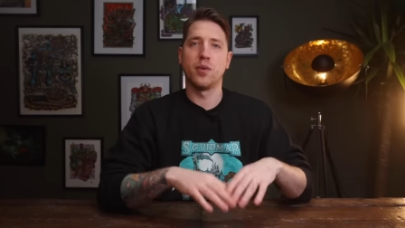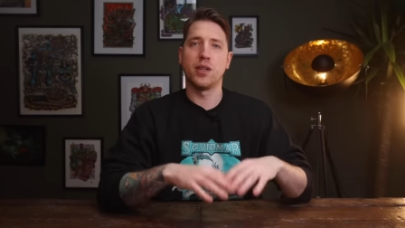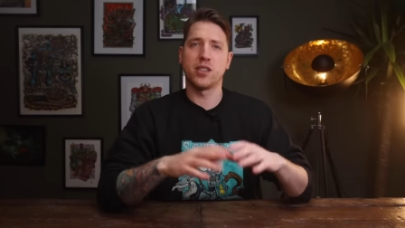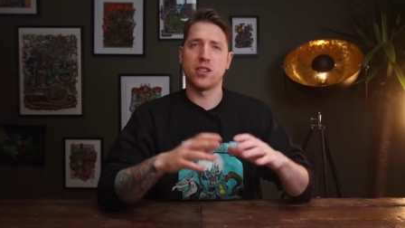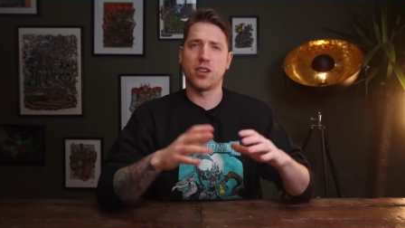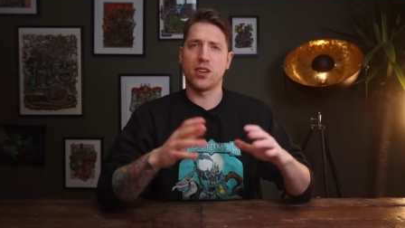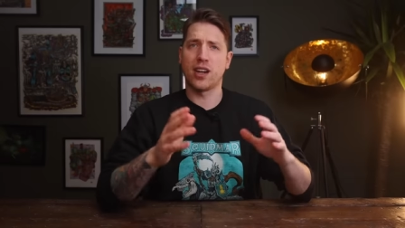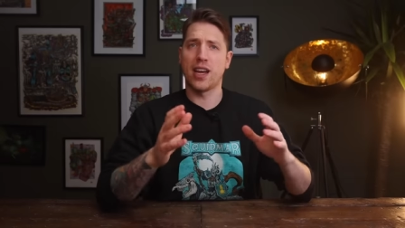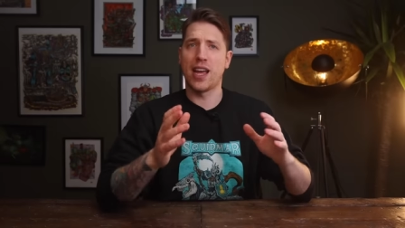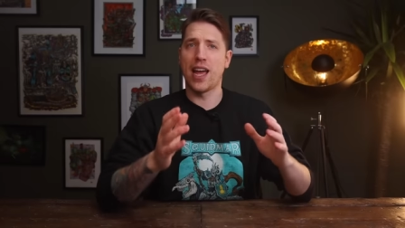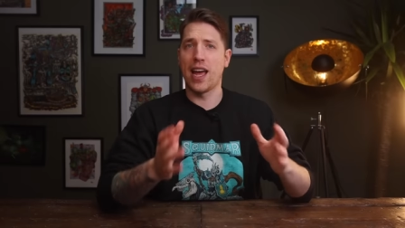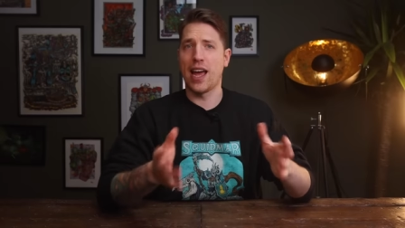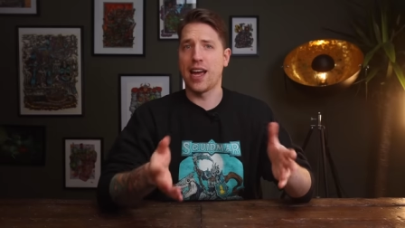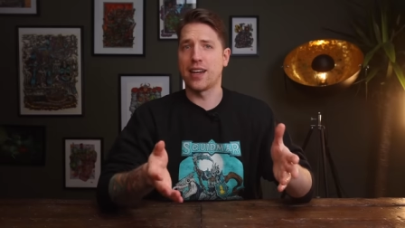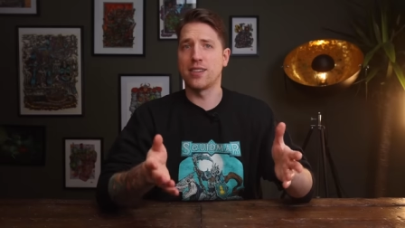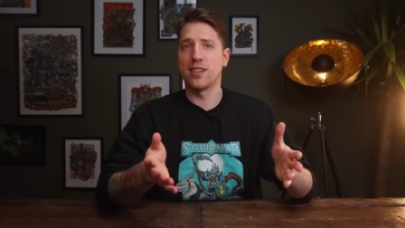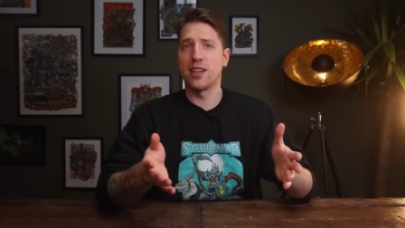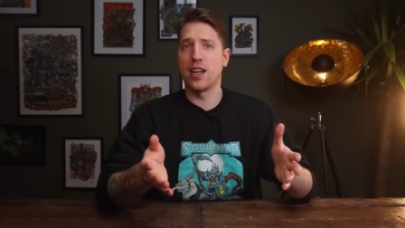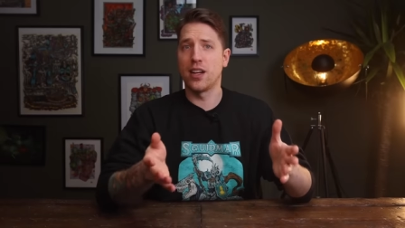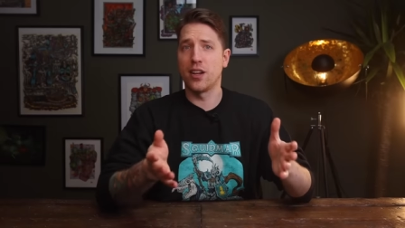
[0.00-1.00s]
which are
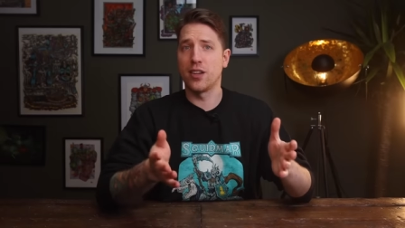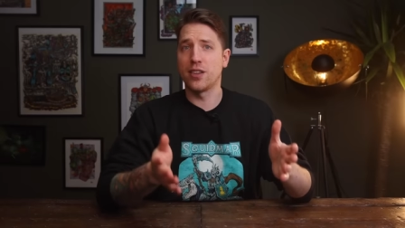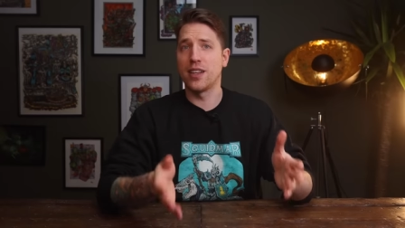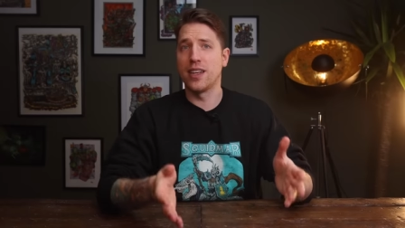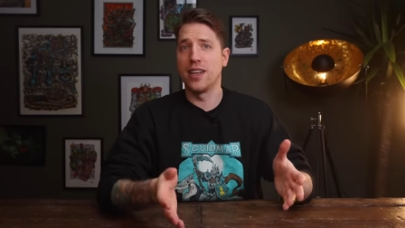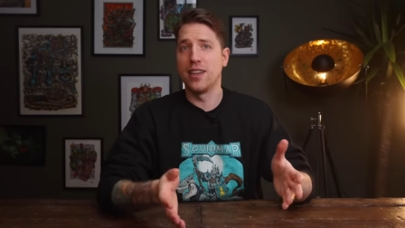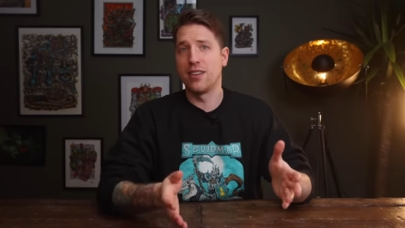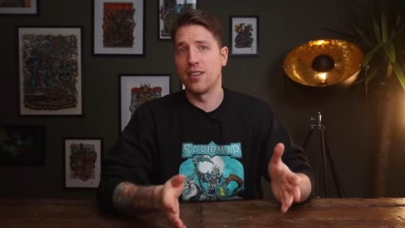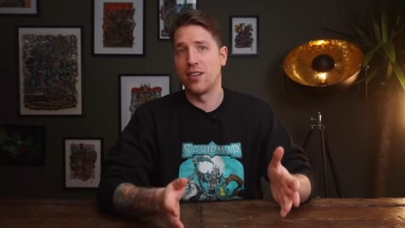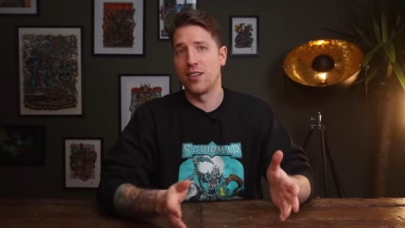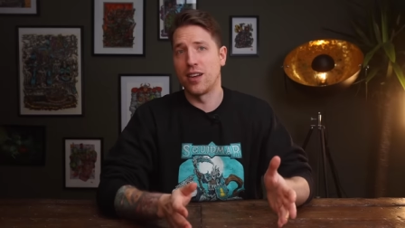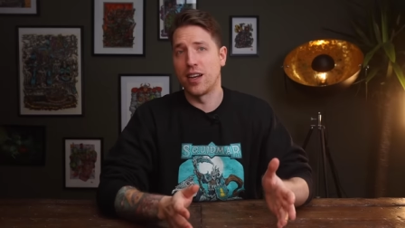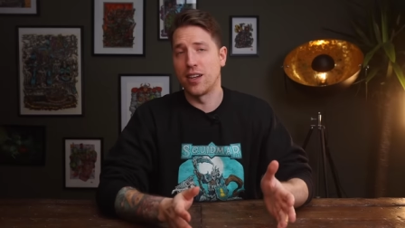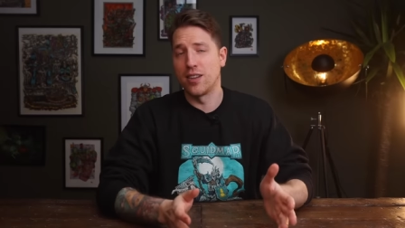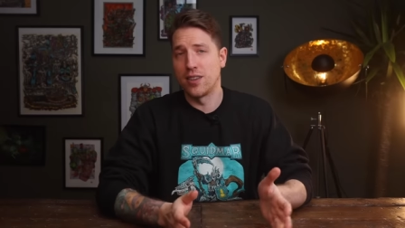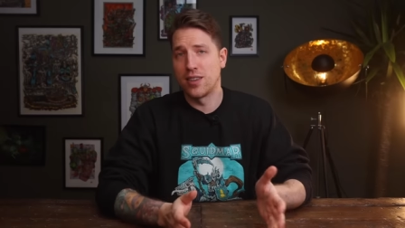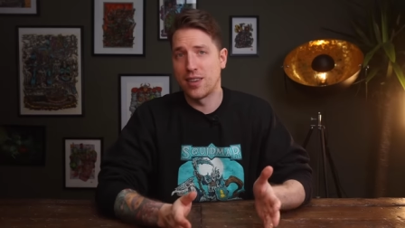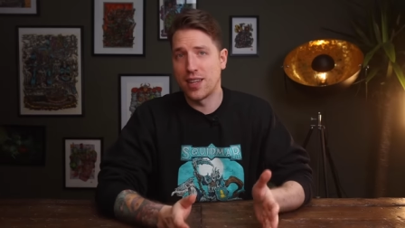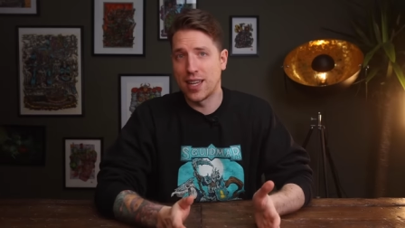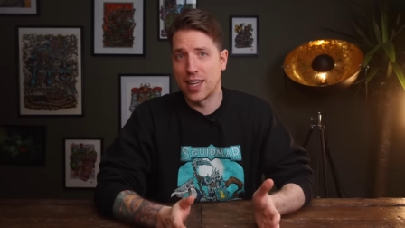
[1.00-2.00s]
actually a lot easier than
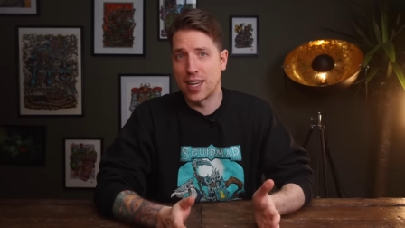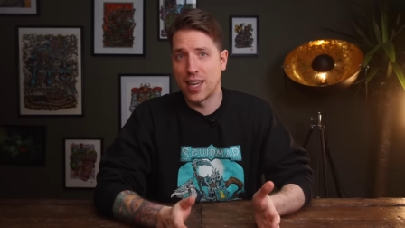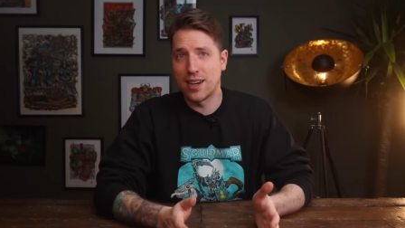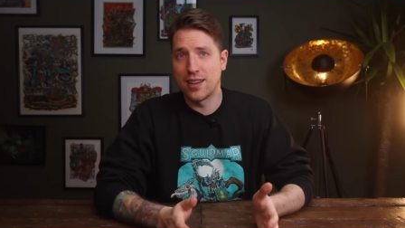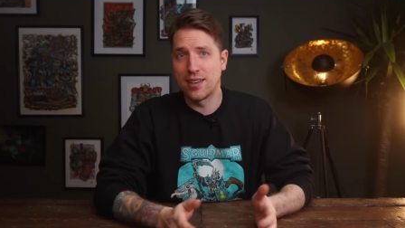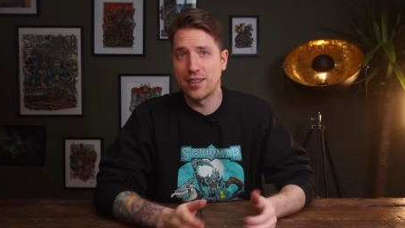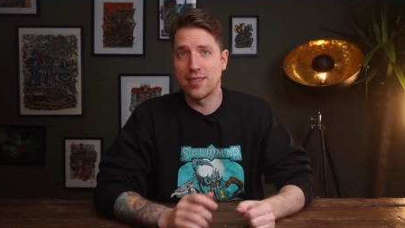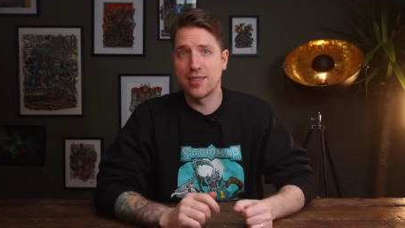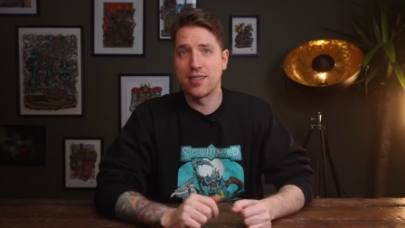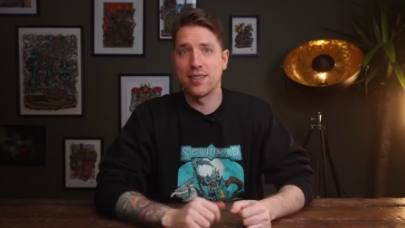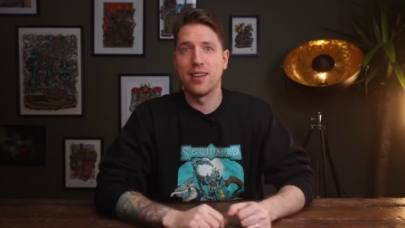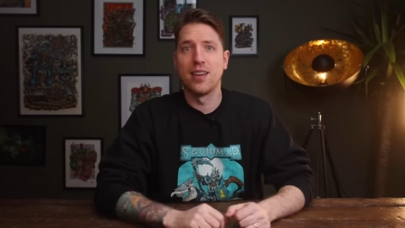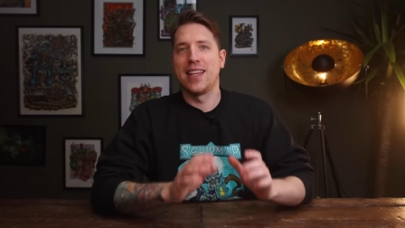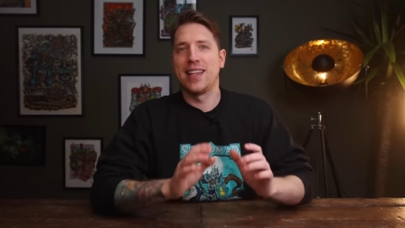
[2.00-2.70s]
you think it is.